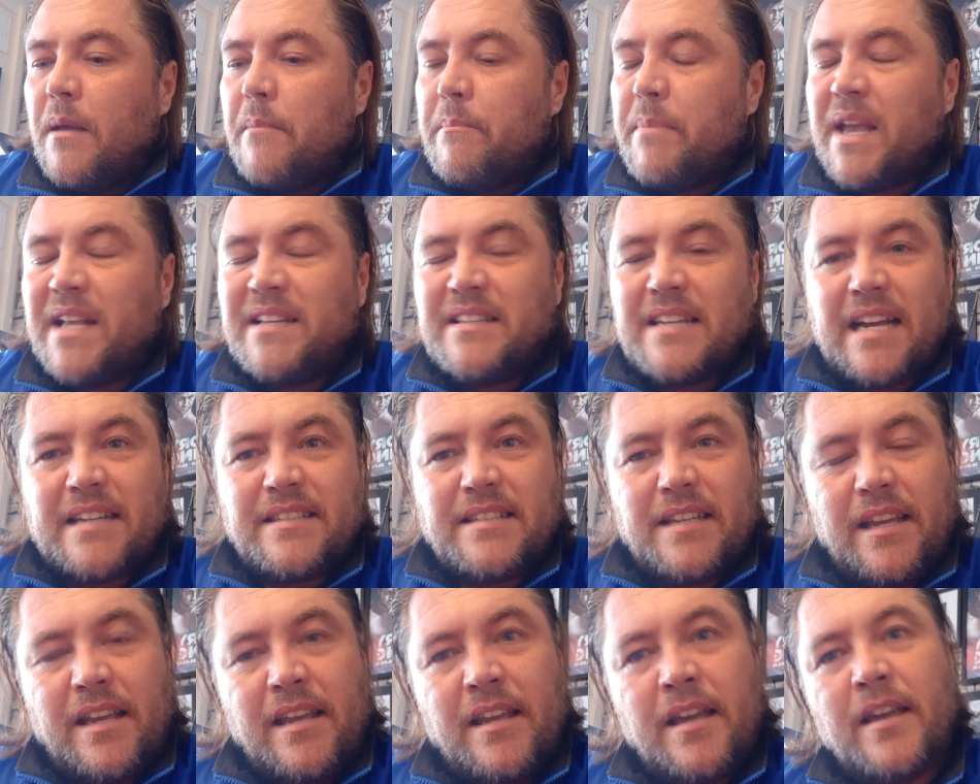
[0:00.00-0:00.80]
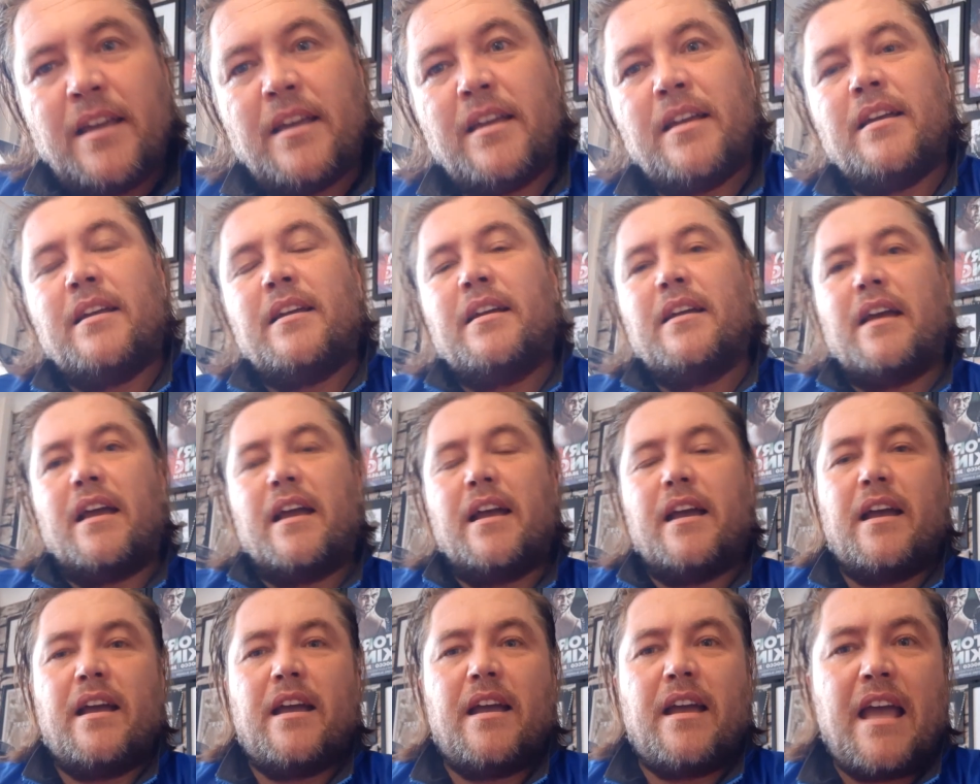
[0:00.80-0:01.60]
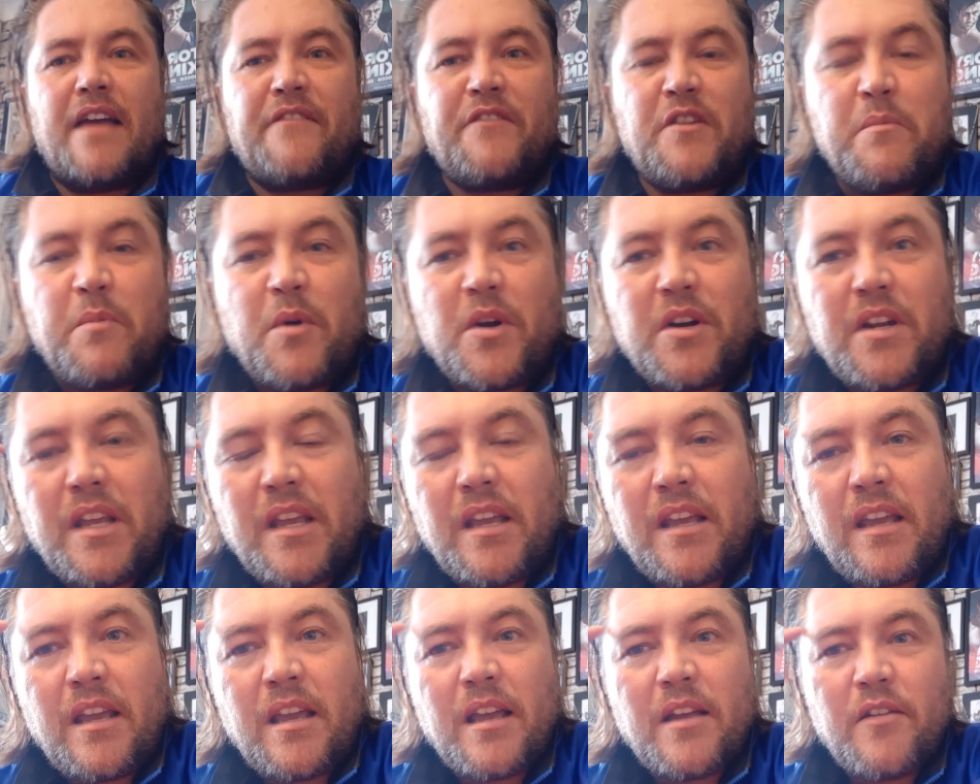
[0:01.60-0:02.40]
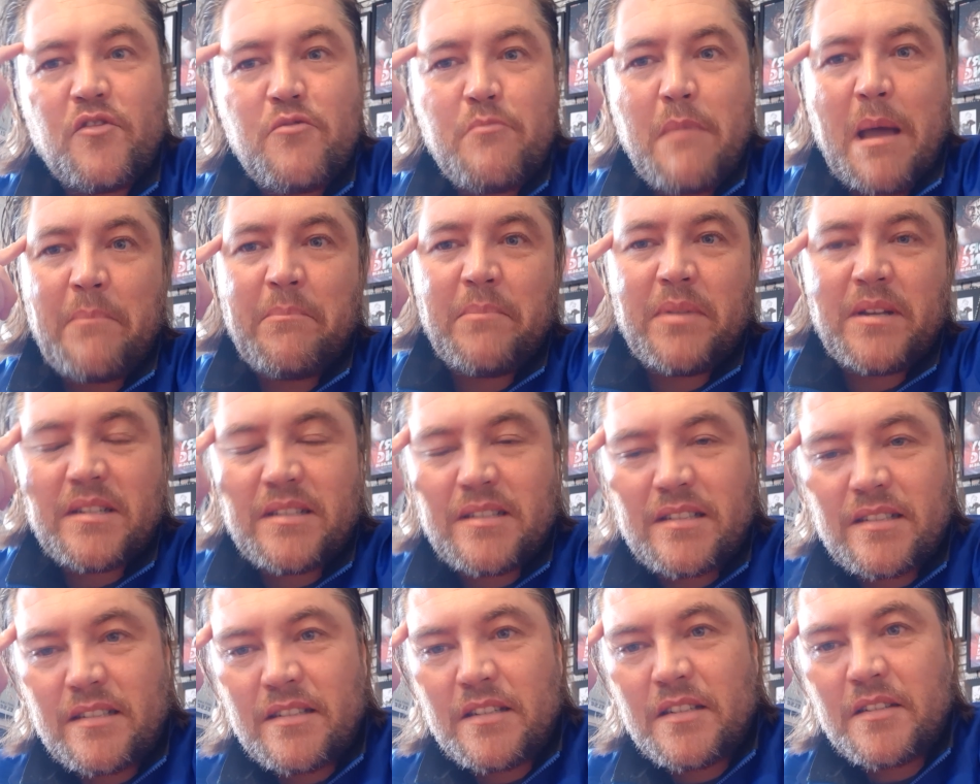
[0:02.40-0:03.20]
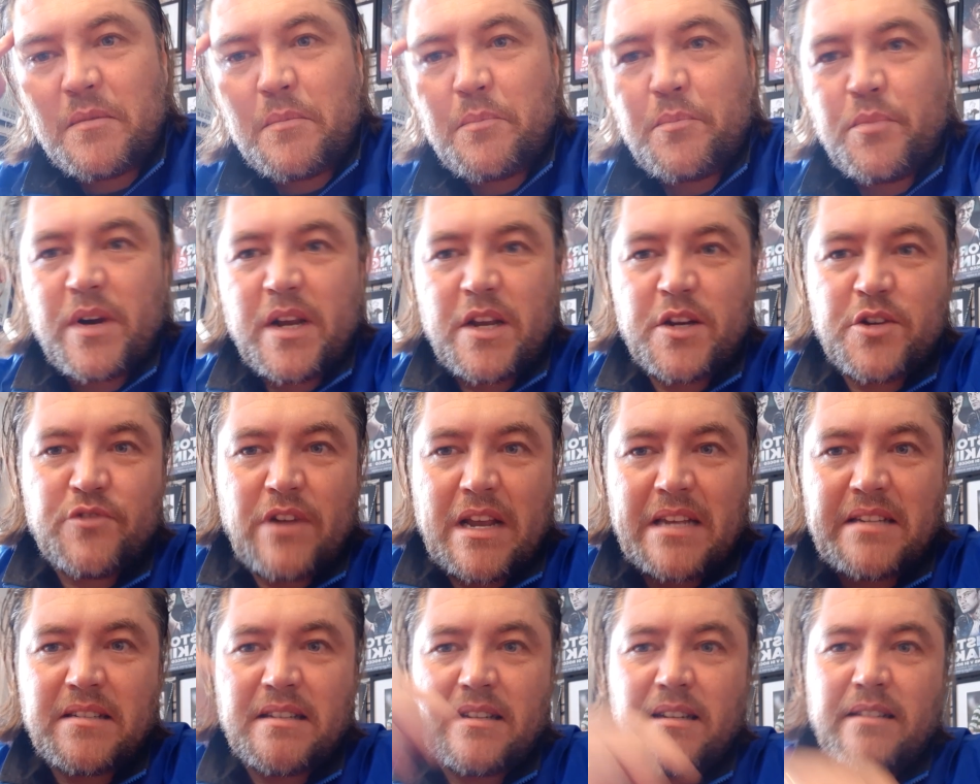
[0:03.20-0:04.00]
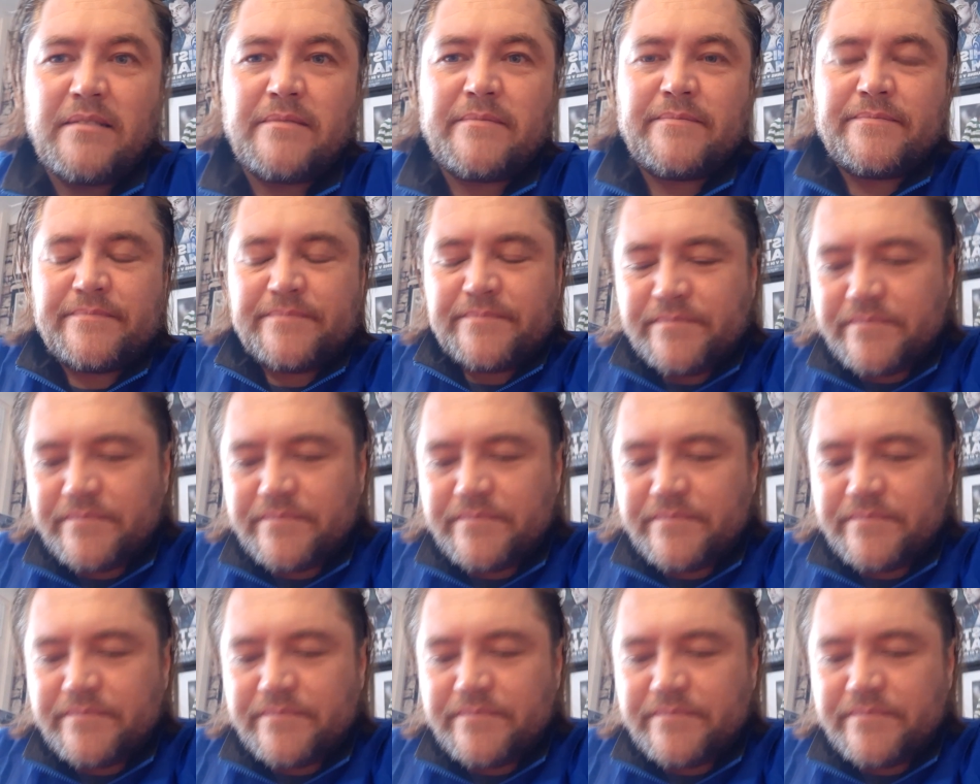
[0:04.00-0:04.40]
Big Daddy. Everybody remembers British wrestling.